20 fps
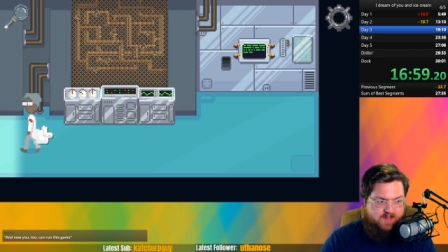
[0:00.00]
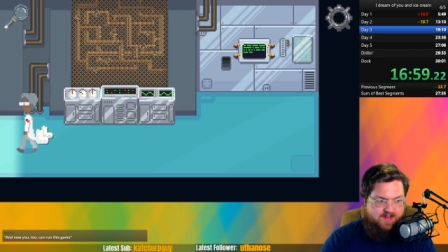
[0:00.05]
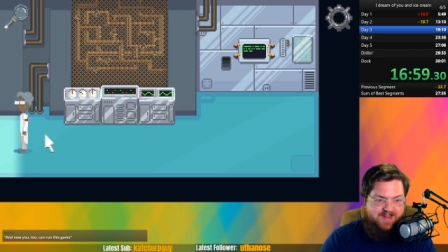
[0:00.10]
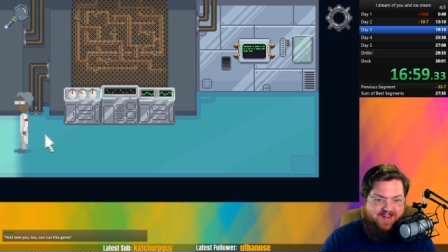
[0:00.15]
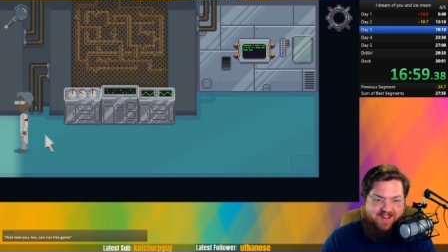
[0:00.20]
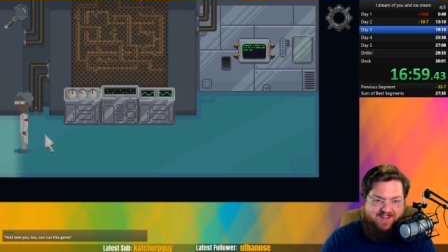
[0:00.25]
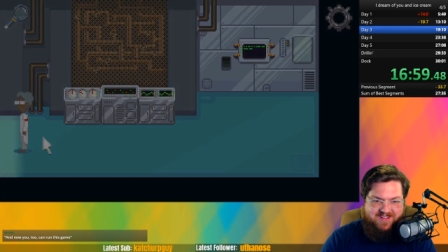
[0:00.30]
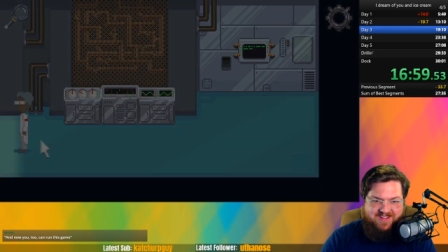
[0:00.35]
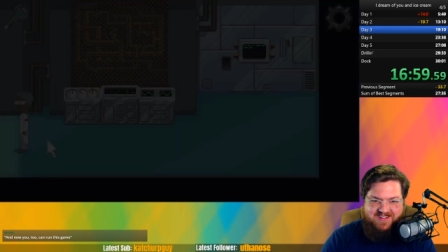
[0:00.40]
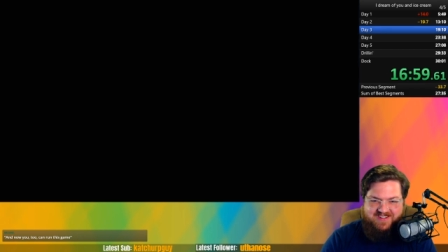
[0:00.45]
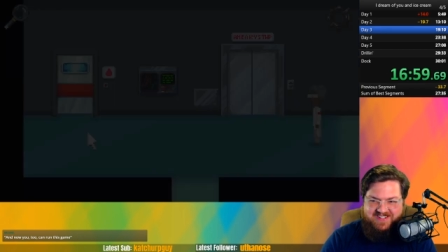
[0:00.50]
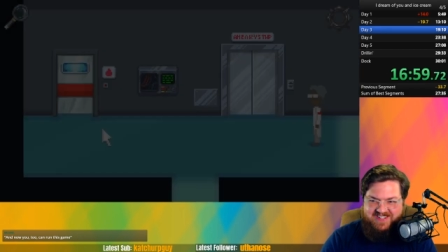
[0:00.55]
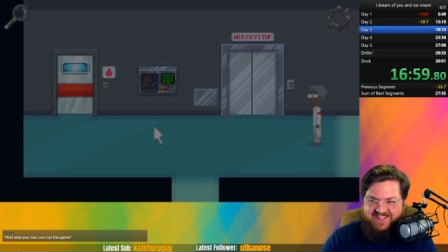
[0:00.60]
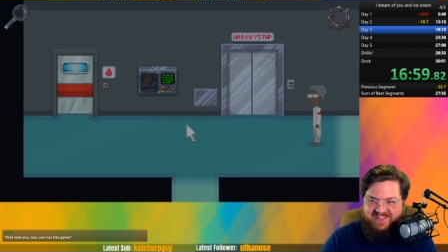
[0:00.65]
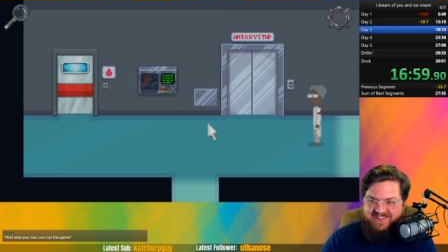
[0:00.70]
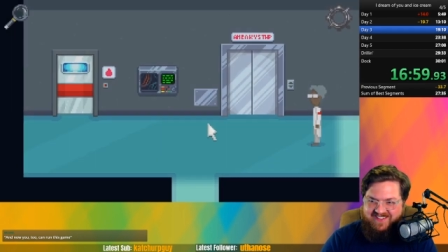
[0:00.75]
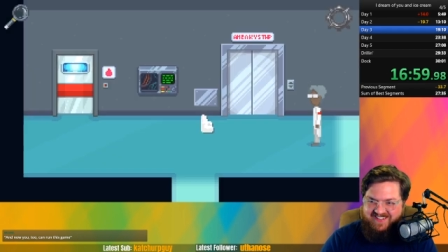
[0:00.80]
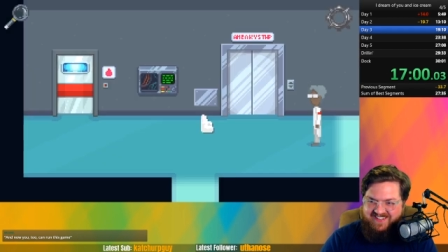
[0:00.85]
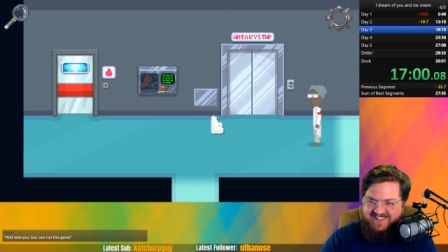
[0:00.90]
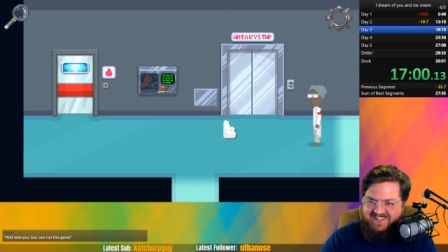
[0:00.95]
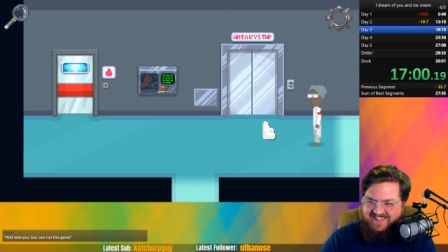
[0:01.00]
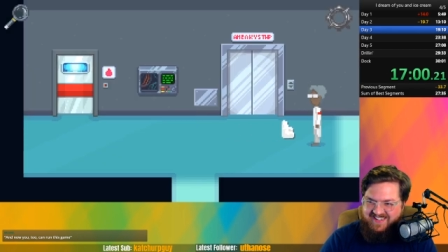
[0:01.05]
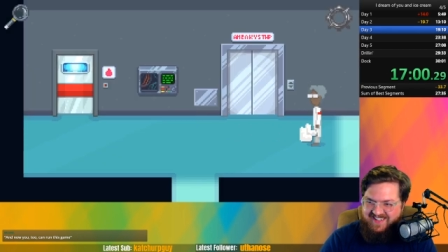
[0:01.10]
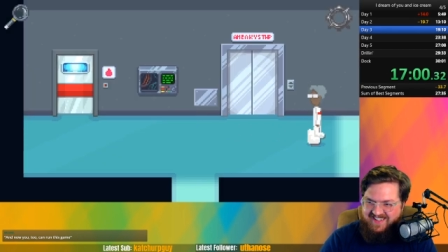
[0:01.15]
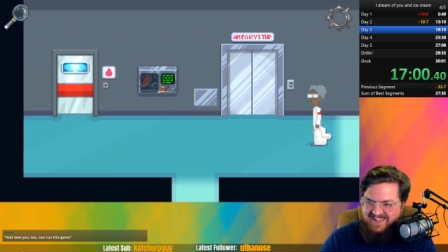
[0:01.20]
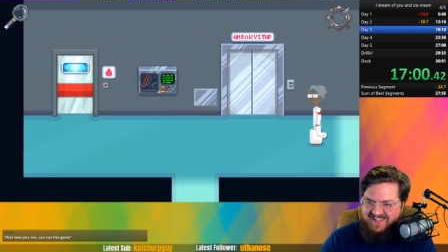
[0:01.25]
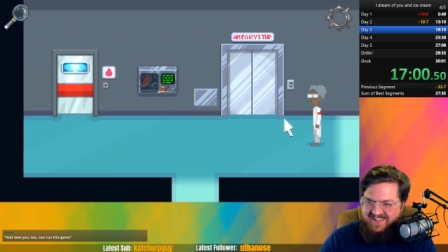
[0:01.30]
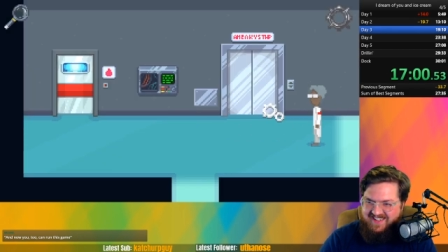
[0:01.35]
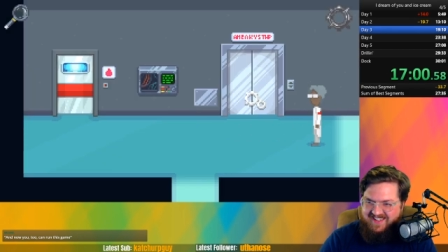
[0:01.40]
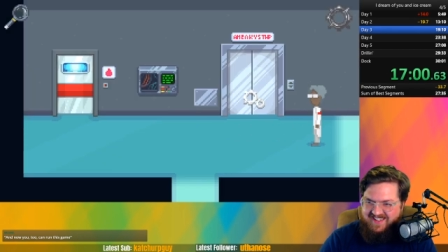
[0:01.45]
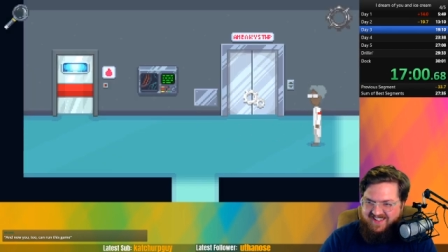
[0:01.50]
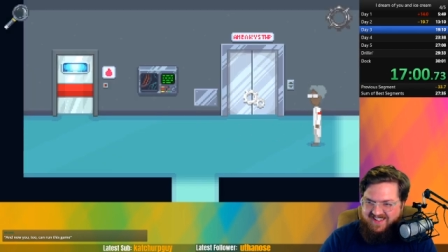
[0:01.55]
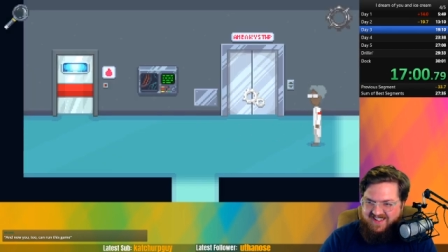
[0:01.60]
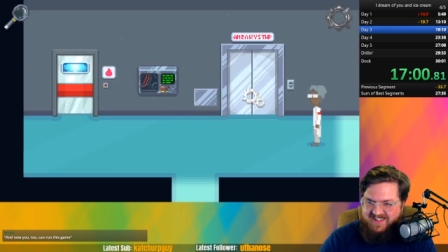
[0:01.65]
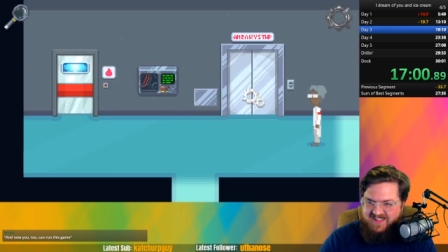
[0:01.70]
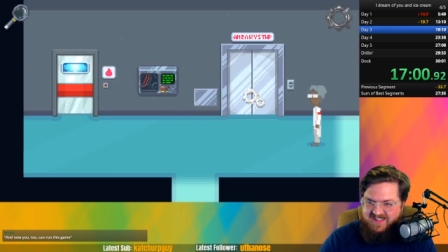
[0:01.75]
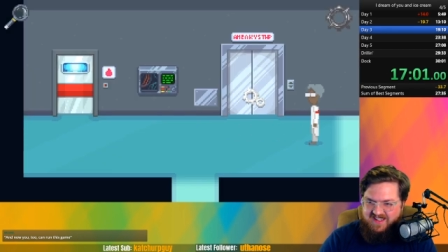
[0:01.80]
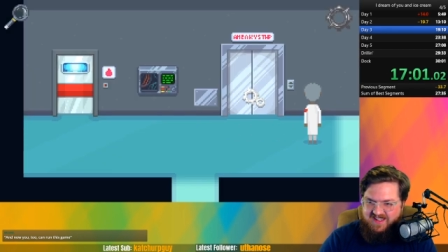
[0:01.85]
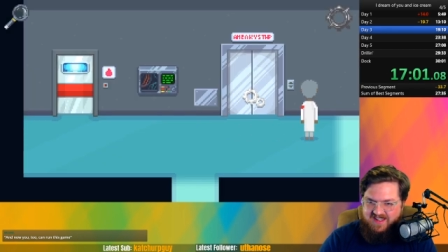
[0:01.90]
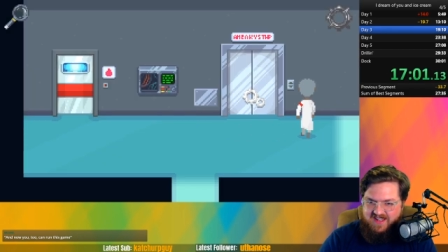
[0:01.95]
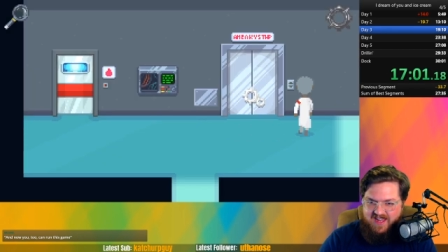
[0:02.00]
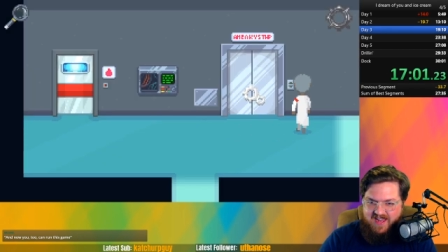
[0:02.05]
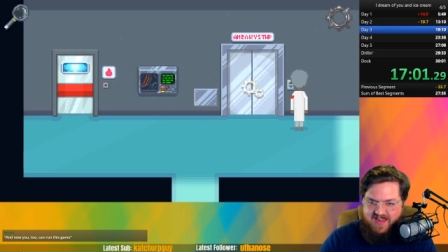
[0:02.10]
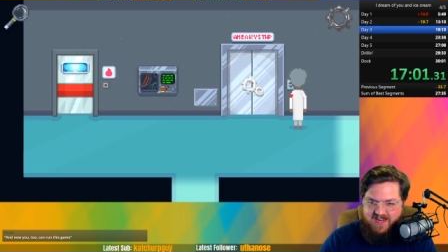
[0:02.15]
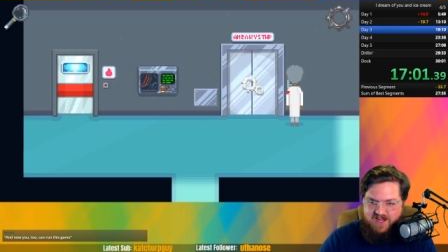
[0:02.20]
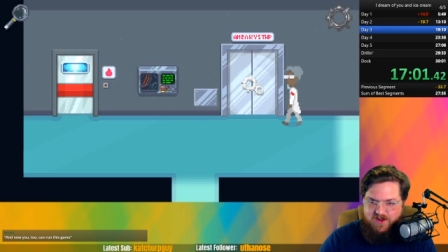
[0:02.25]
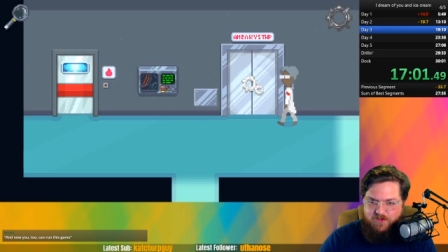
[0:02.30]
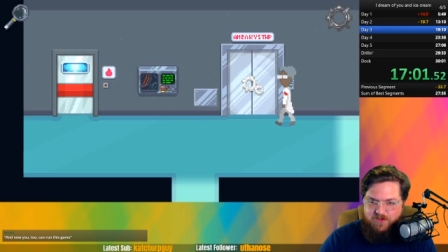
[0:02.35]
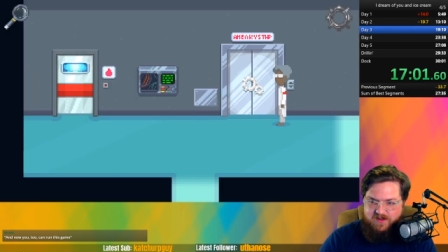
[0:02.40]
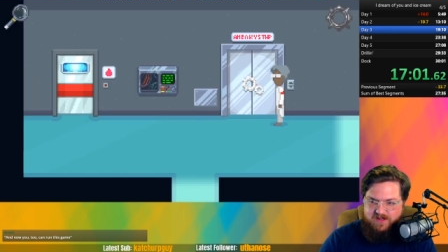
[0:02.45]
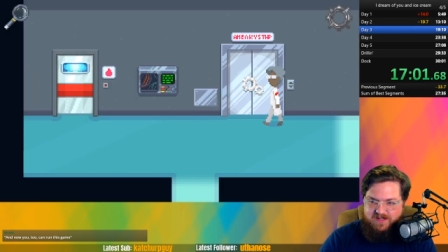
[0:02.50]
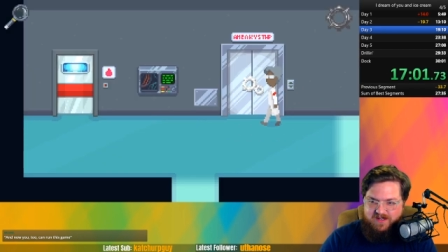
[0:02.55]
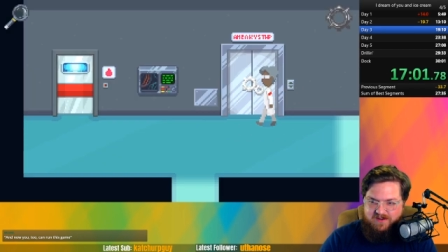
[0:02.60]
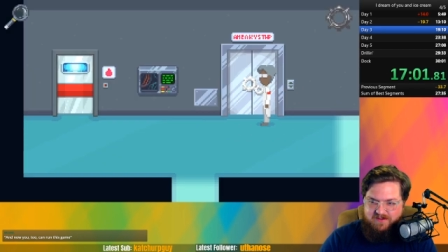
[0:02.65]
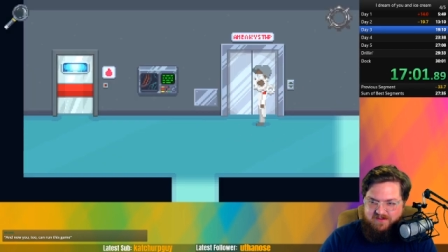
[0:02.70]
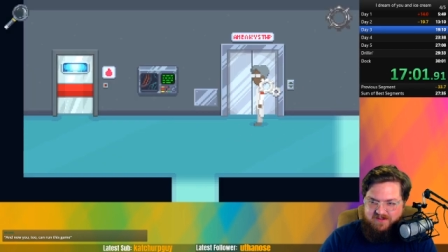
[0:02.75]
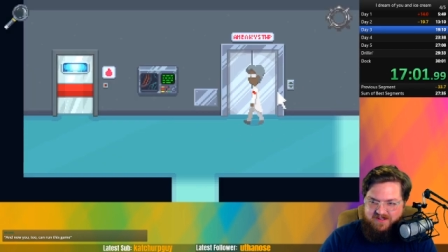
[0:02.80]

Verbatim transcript: now you do. Anyone can,